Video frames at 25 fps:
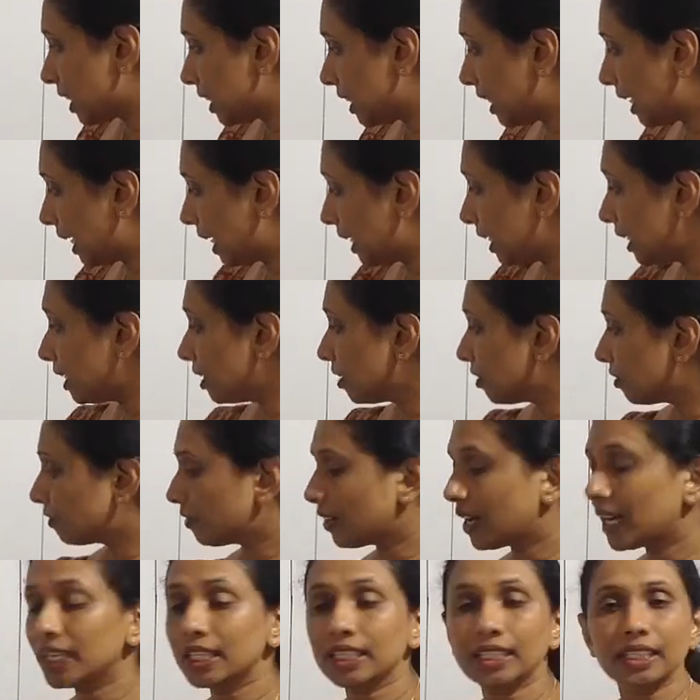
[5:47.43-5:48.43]
Then
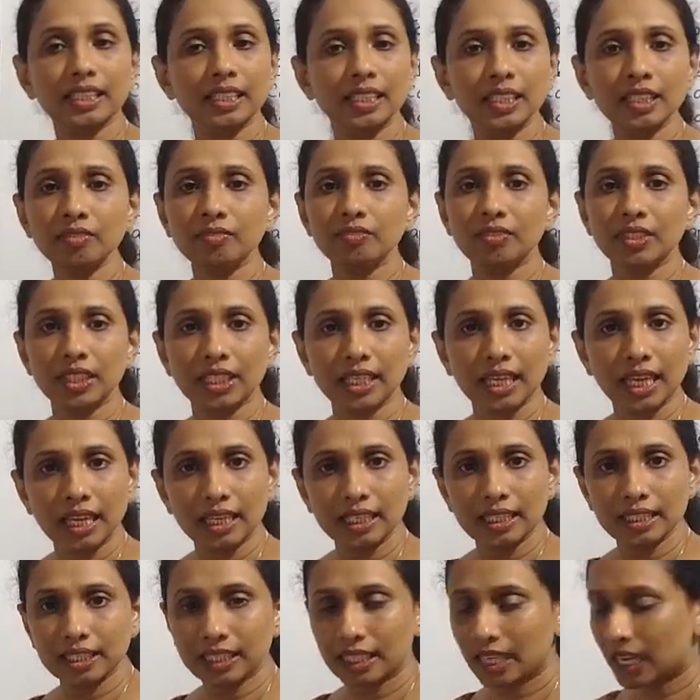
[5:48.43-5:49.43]
finally we
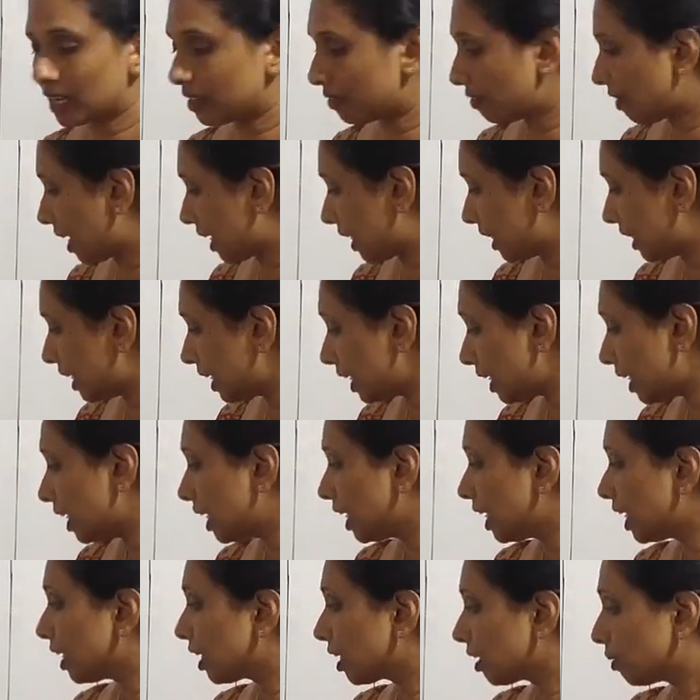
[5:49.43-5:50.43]
can arrive at the
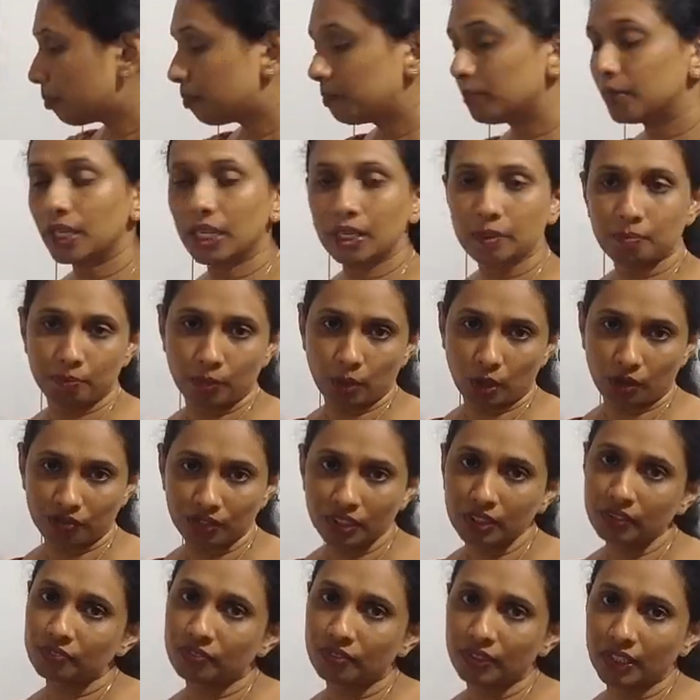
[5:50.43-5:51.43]
net
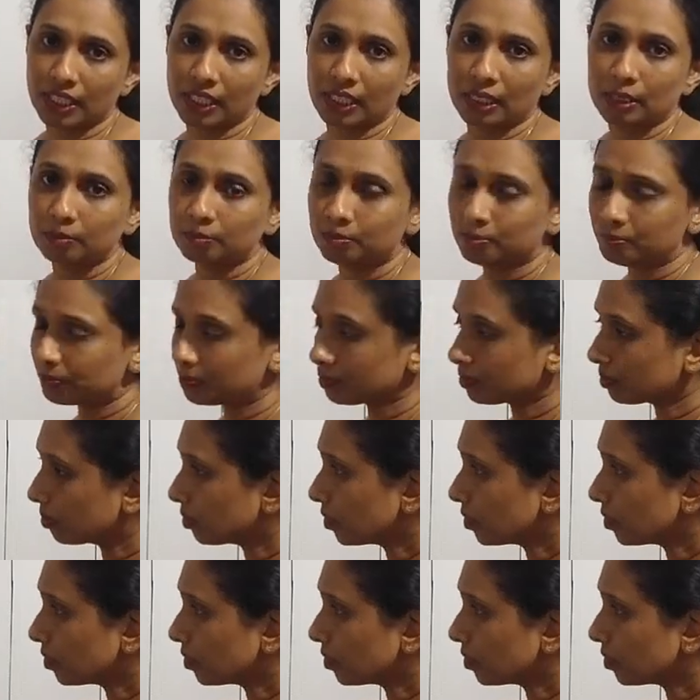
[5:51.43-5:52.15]
profit figure.